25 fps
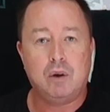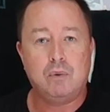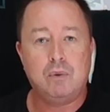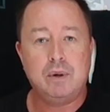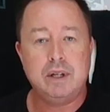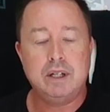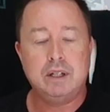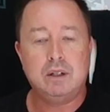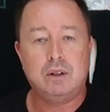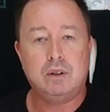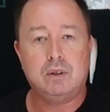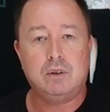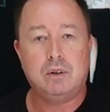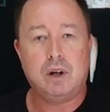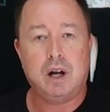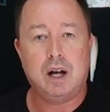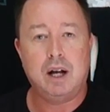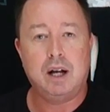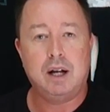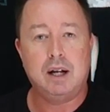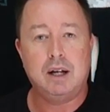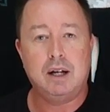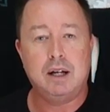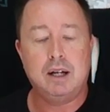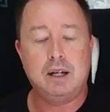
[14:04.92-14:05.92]
a real
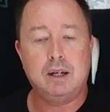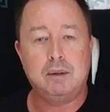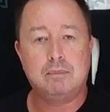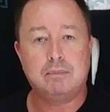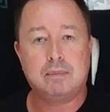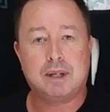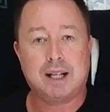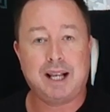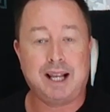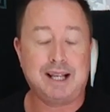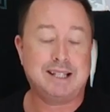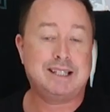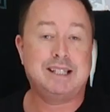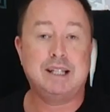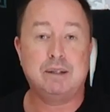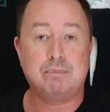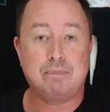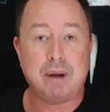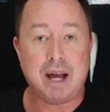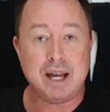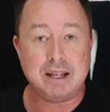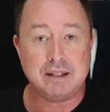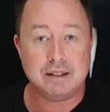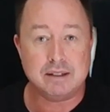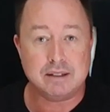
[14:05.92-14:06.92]
classic
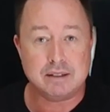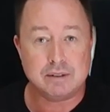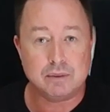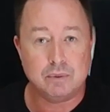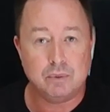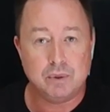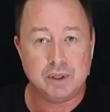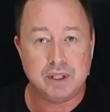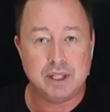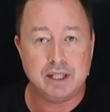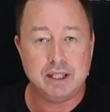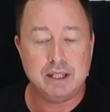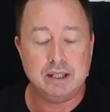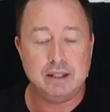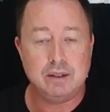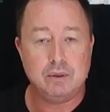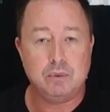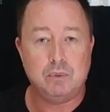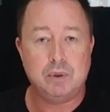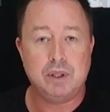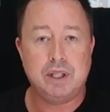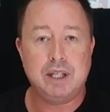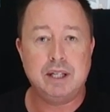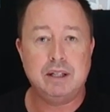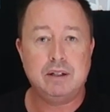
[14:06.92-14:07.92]
band
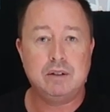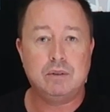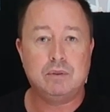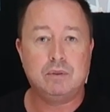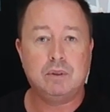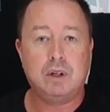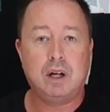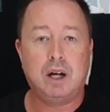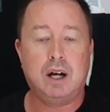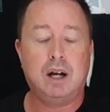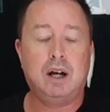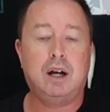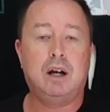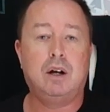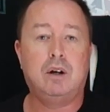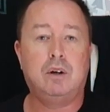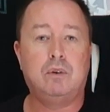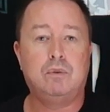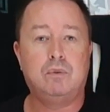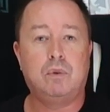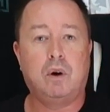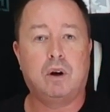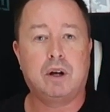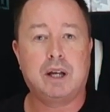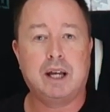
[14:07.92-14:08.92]
within
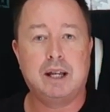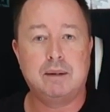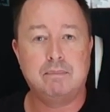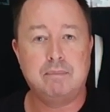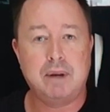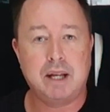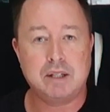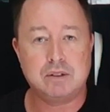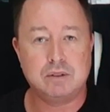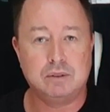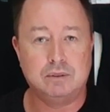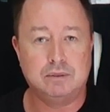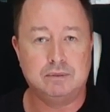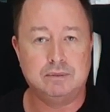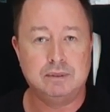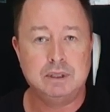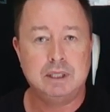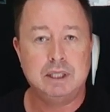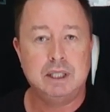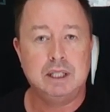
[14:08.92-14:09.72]
rock and metal.